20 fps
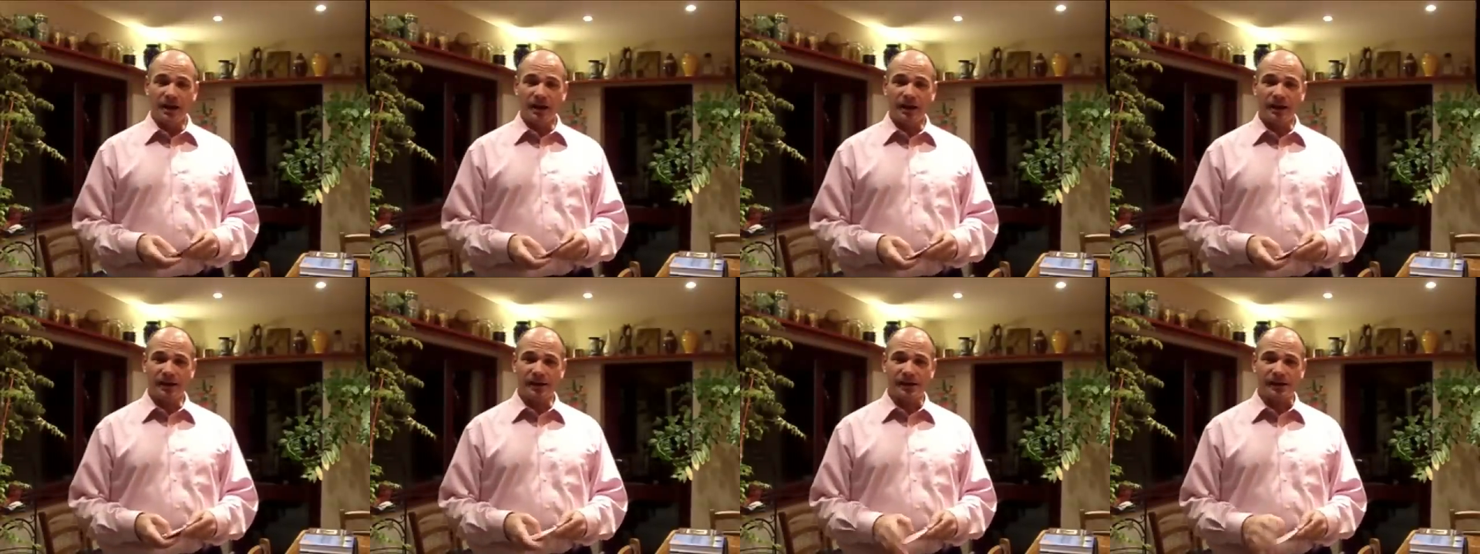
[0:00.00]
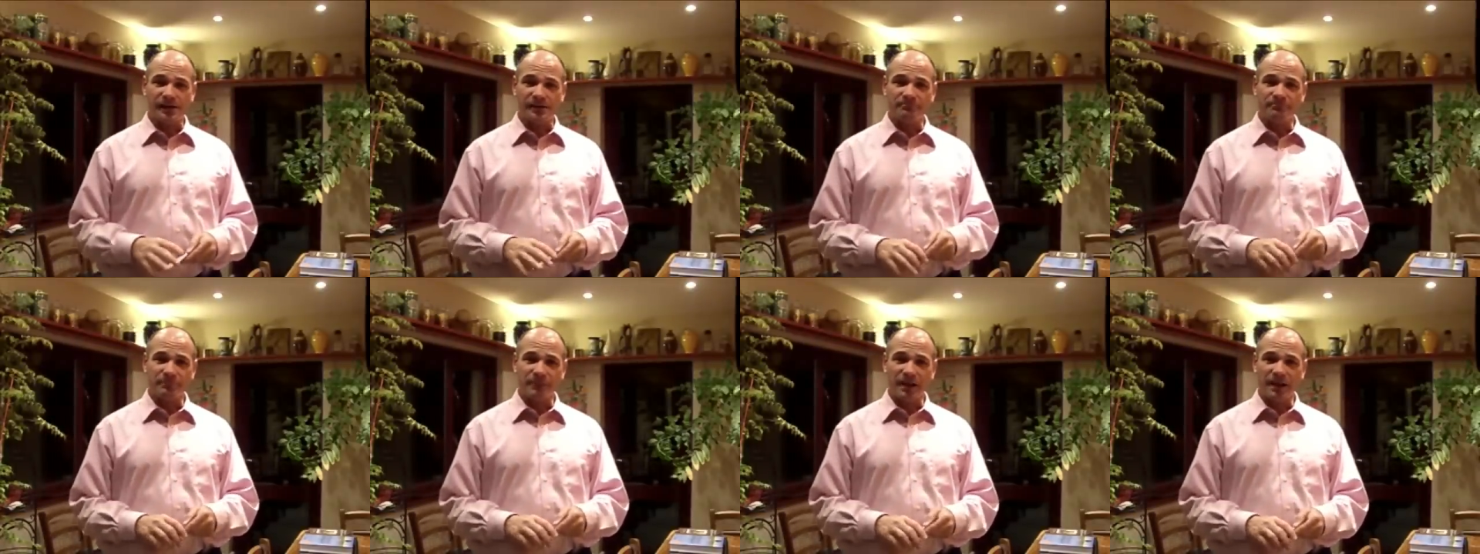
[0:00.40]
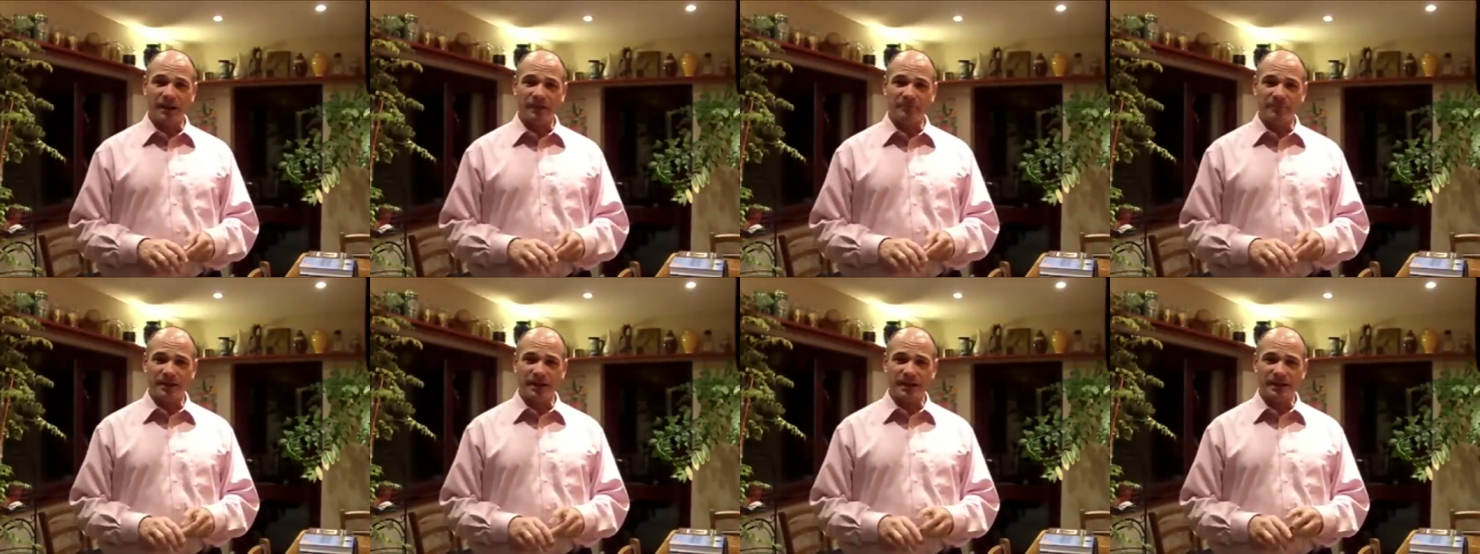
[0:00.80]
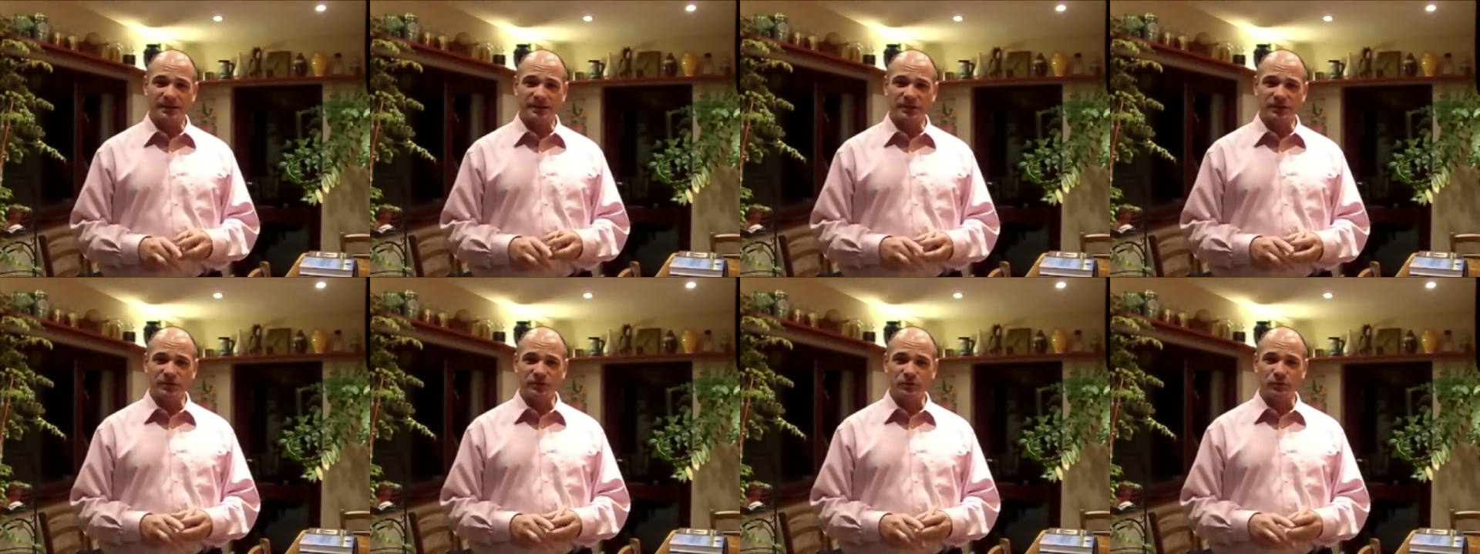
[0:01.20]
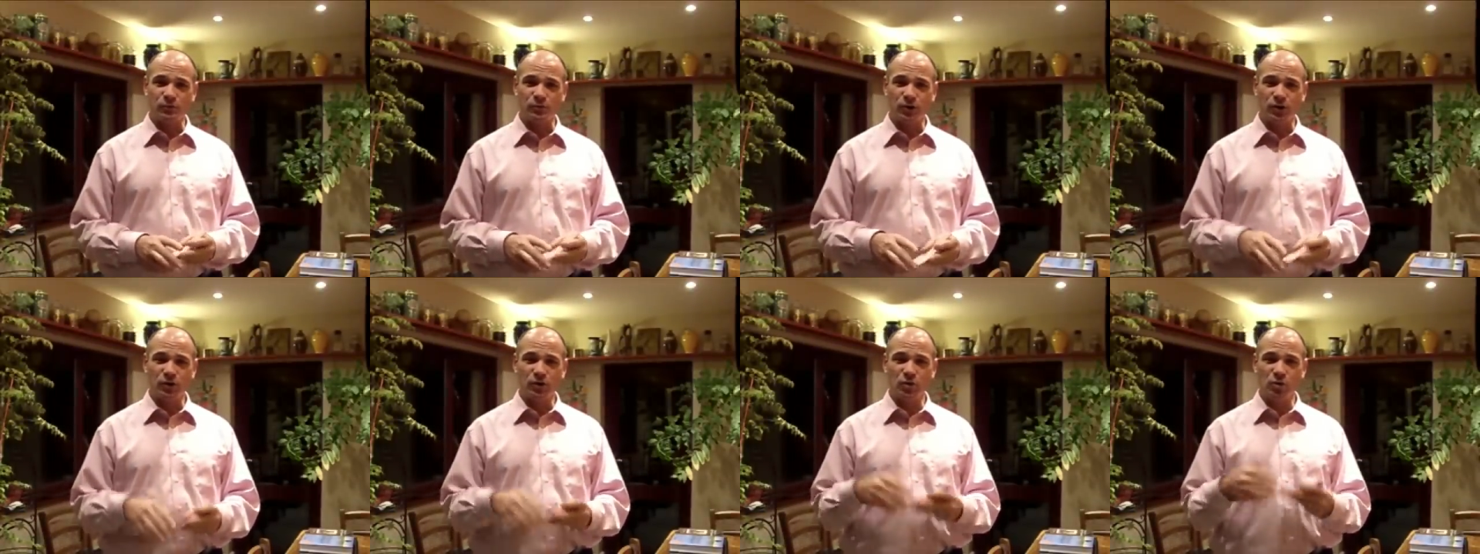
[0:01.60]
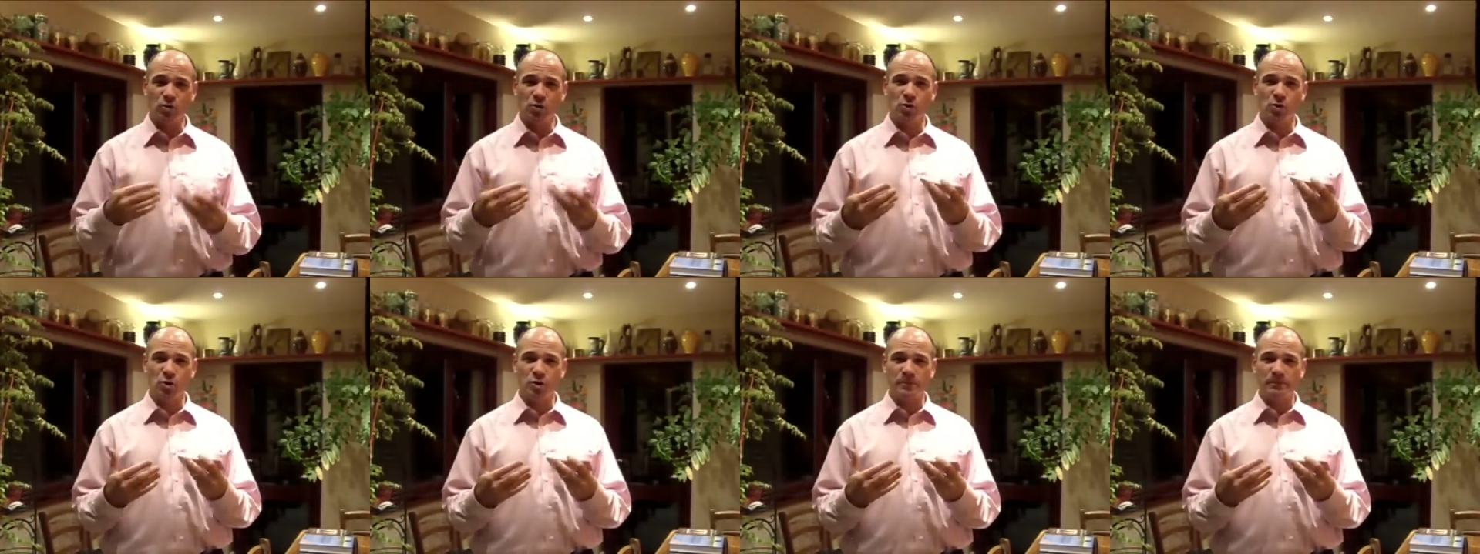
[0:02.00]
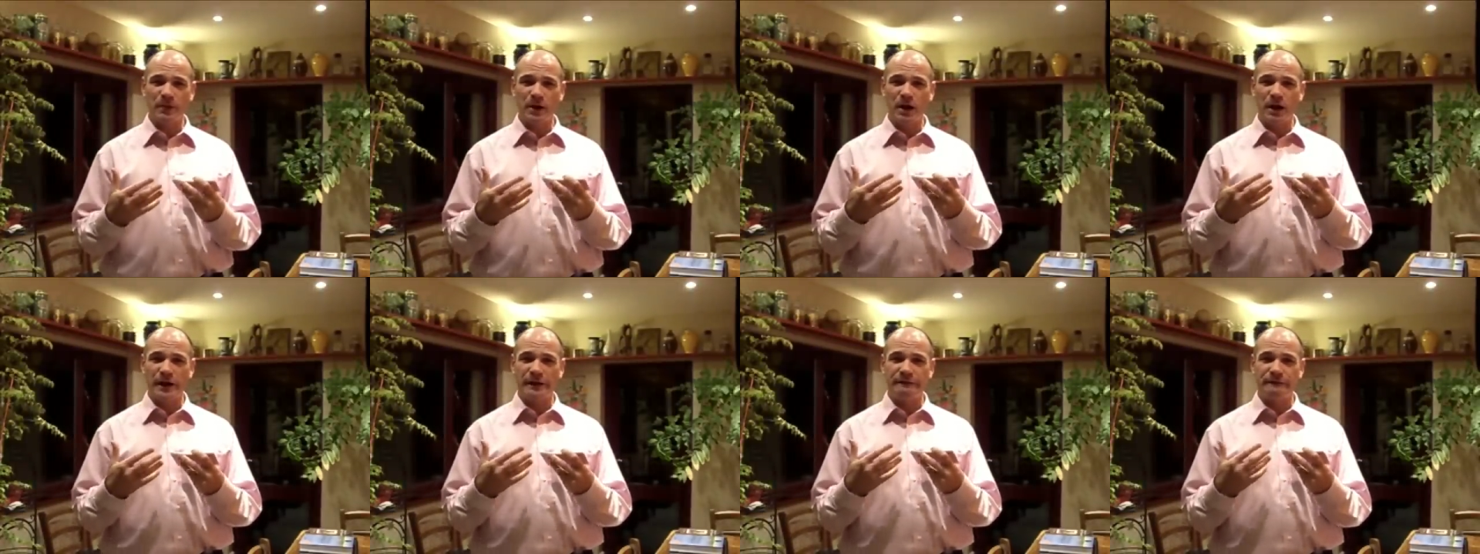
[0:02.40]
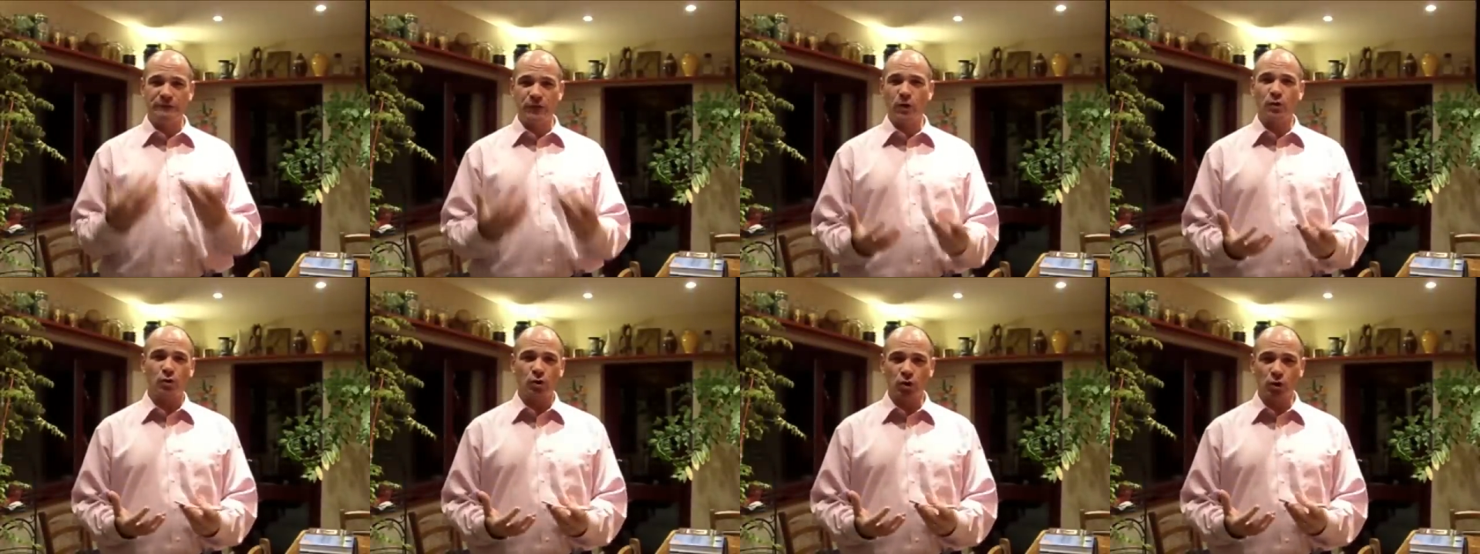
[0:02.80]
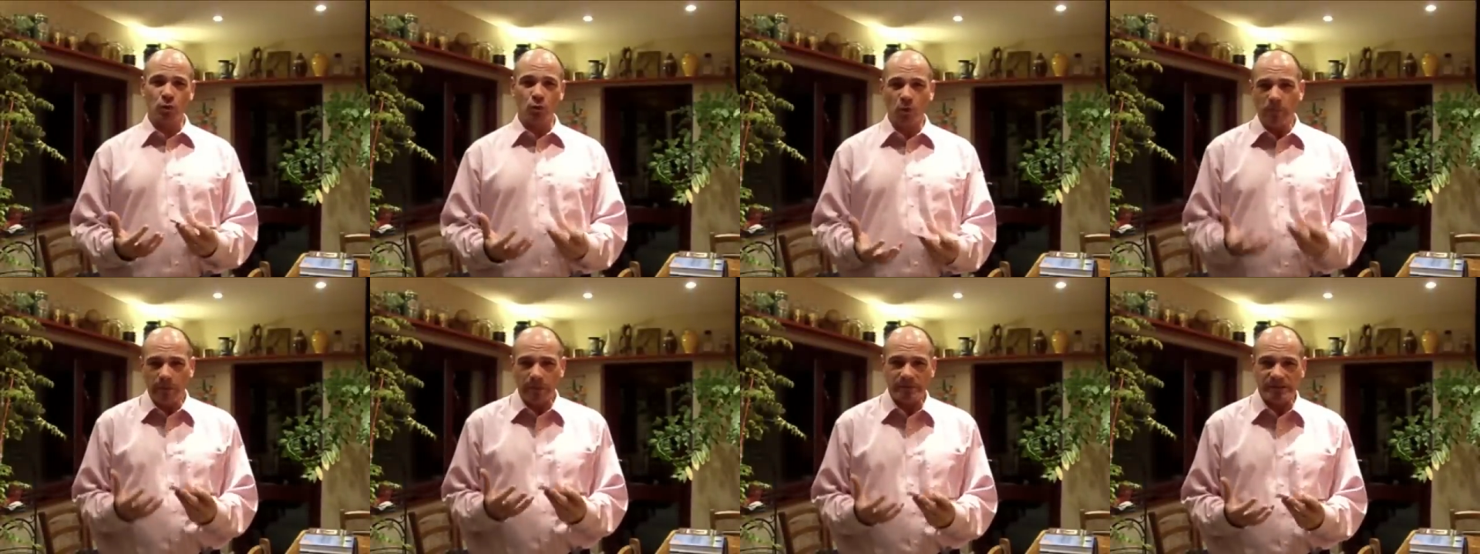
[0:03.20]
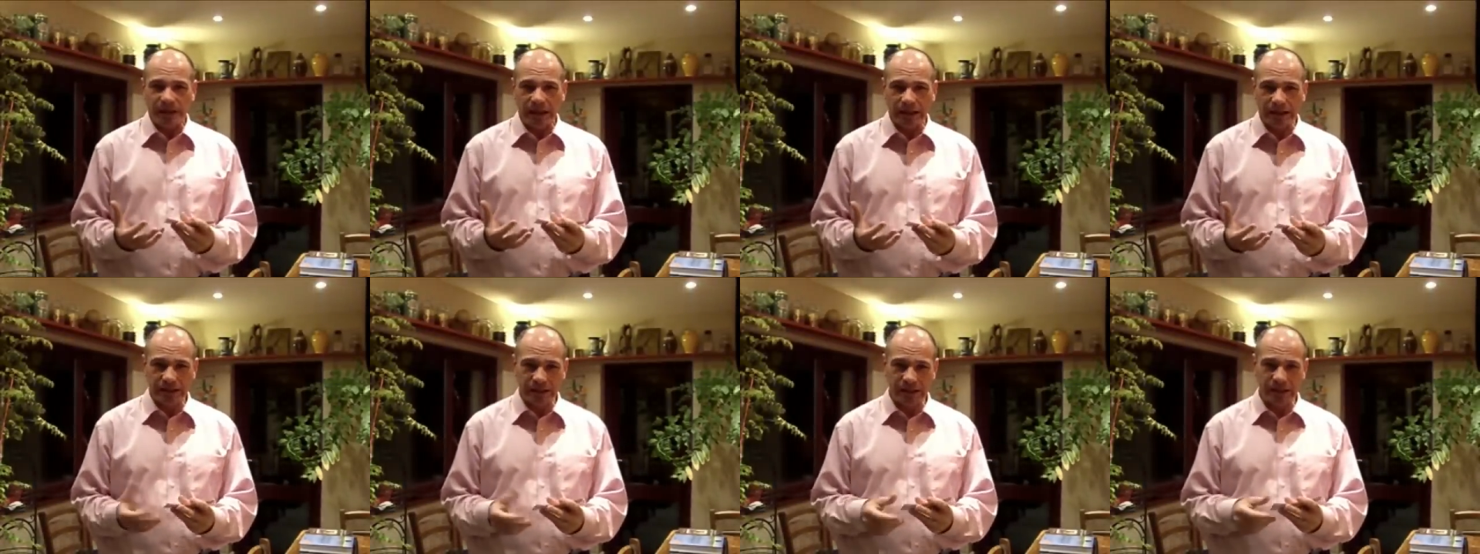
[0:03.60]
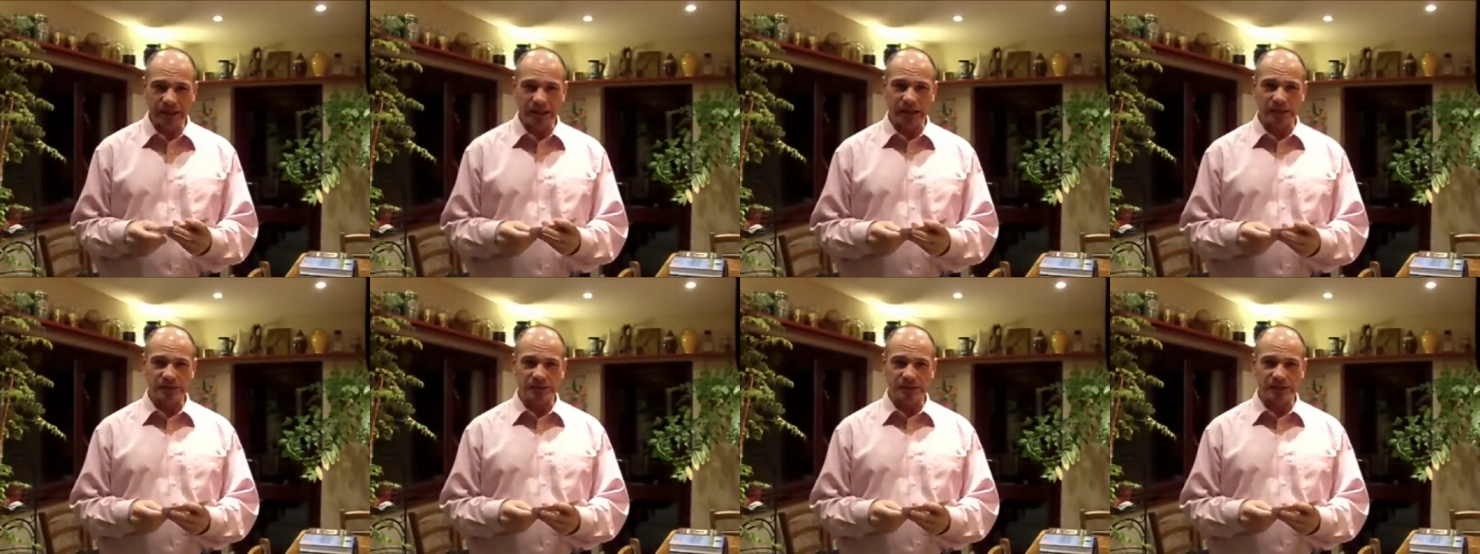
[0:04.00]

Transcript: Hi, I've been asked to record my vocal warm-up technique,